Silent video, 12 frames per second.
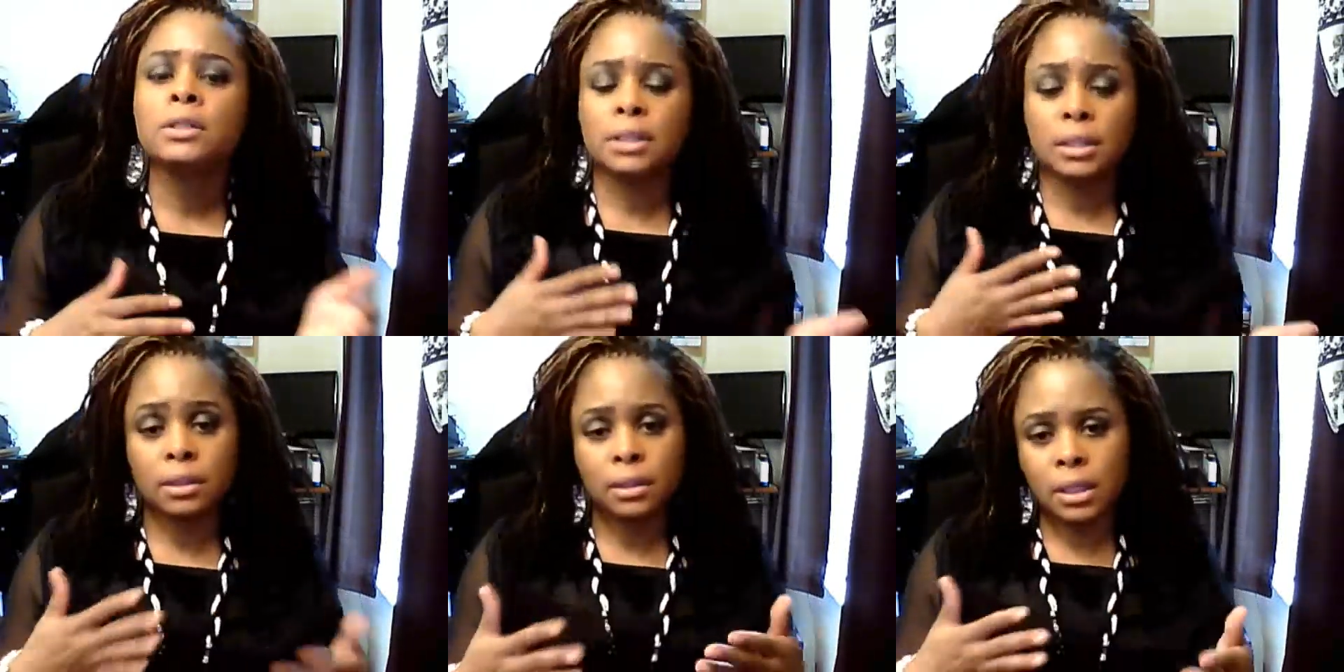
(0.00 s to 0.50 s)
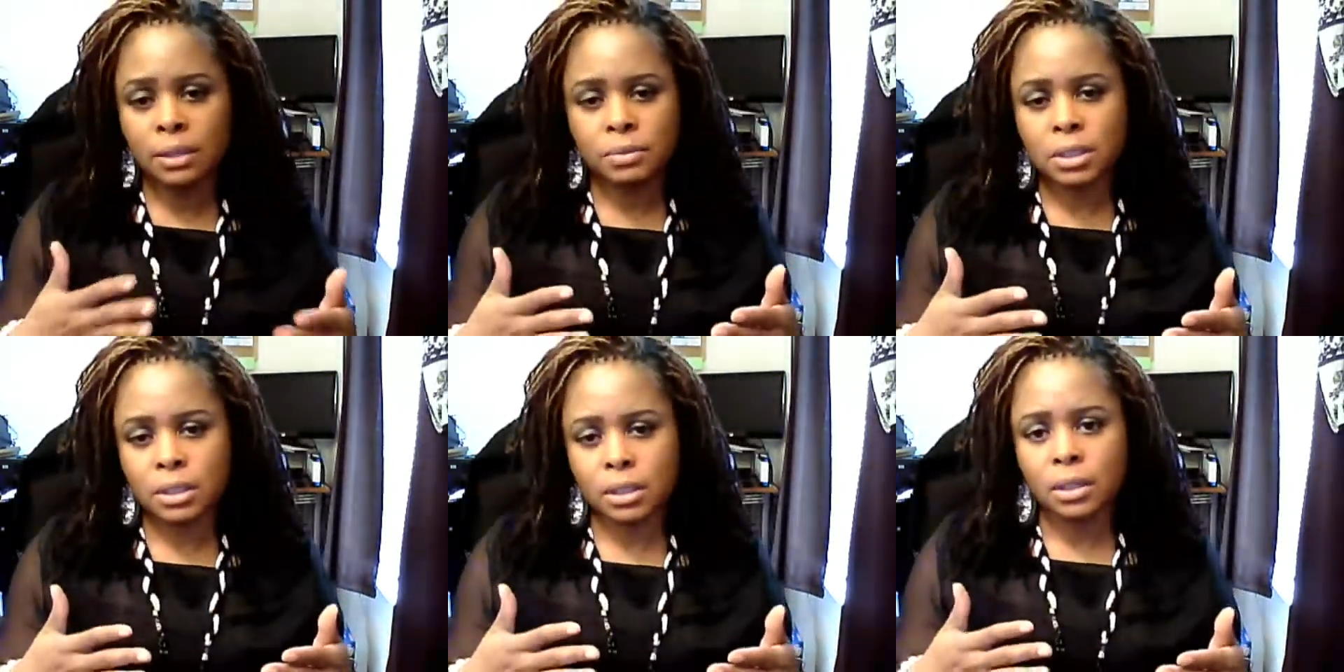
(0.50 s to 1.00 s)
to keep
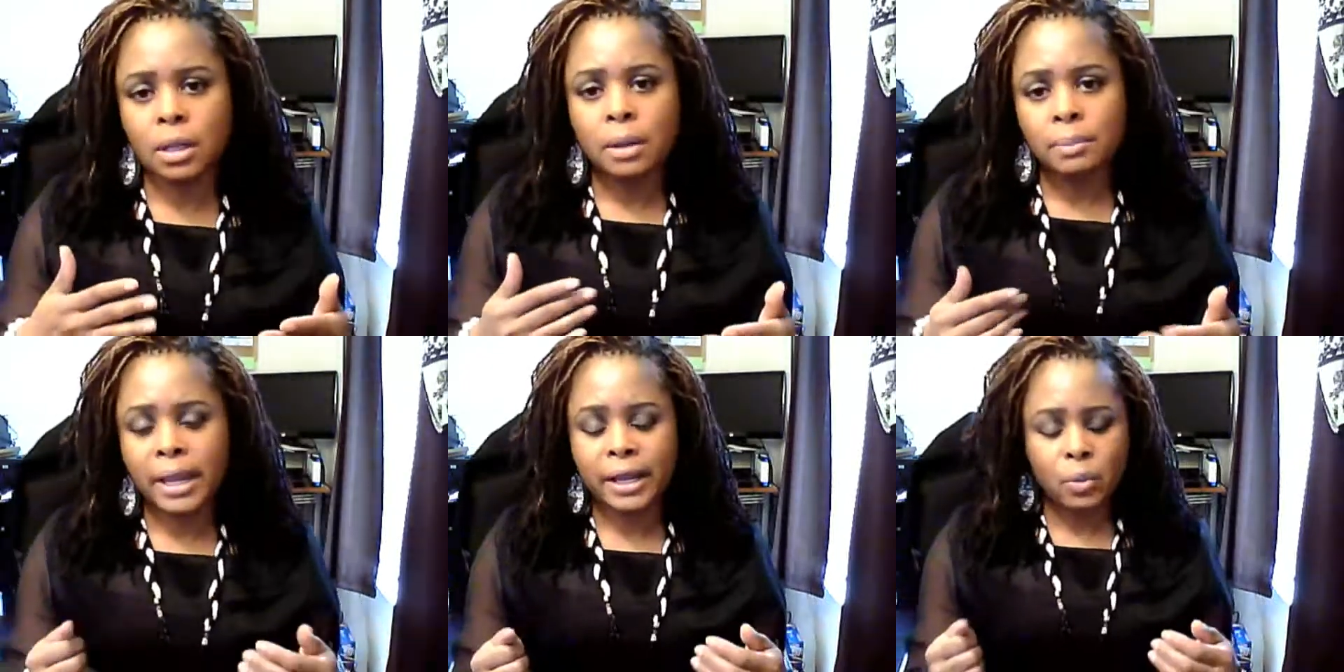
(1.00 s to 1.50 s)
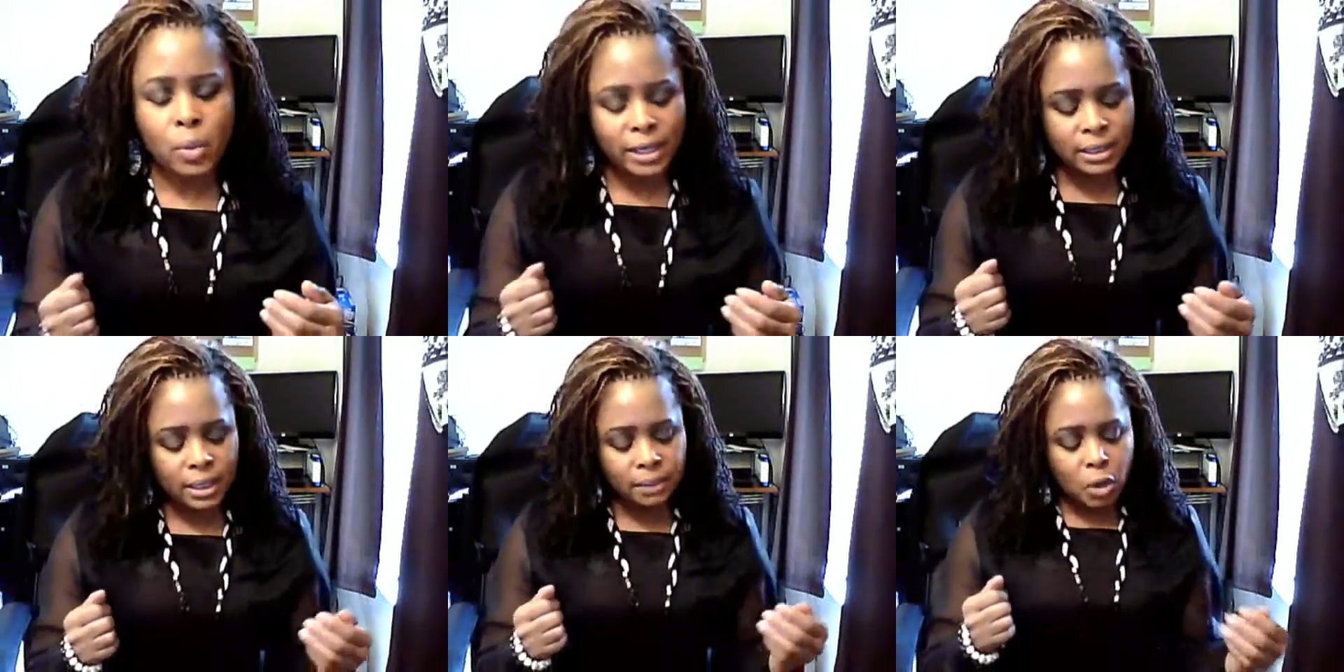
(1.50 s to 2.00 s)
the black and
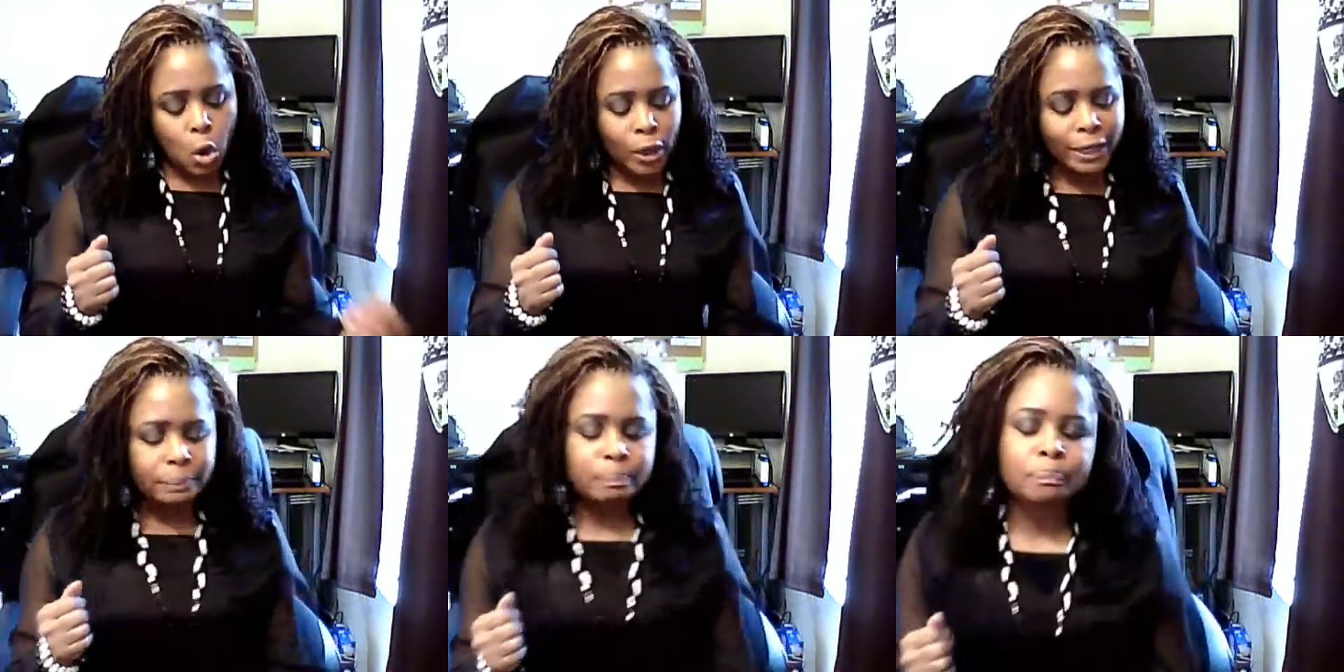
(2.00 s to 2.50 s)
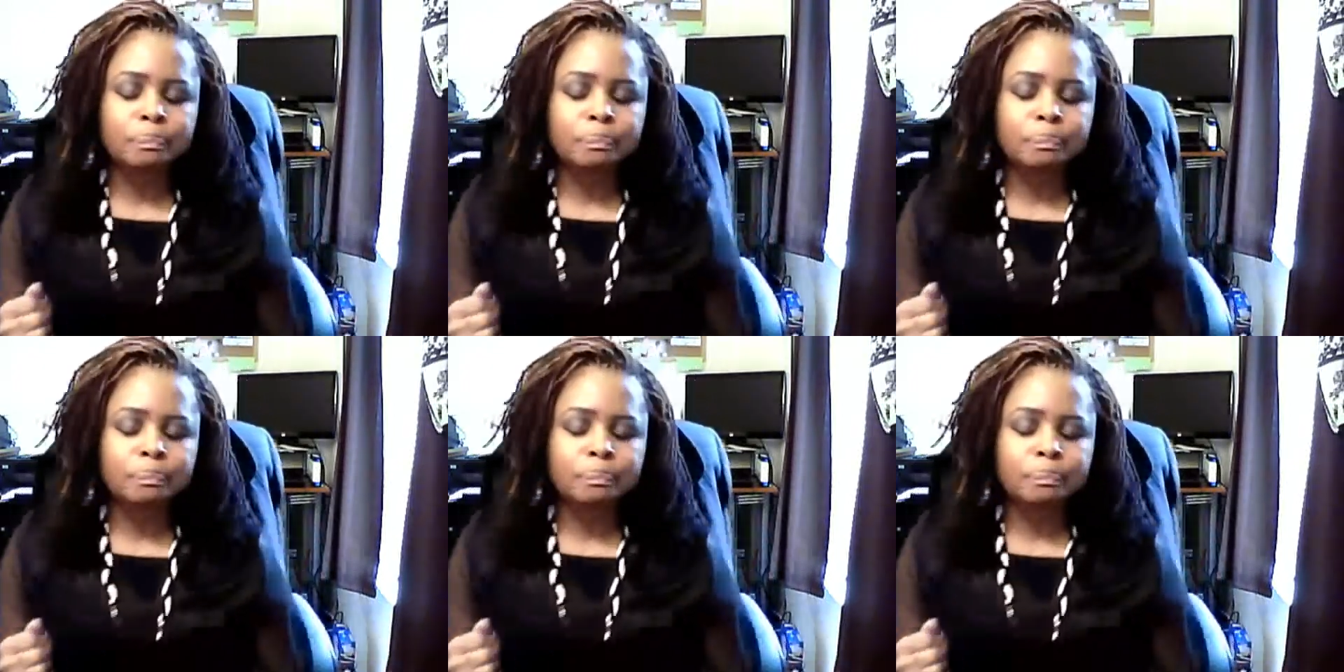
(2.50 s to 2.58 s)
white theme going.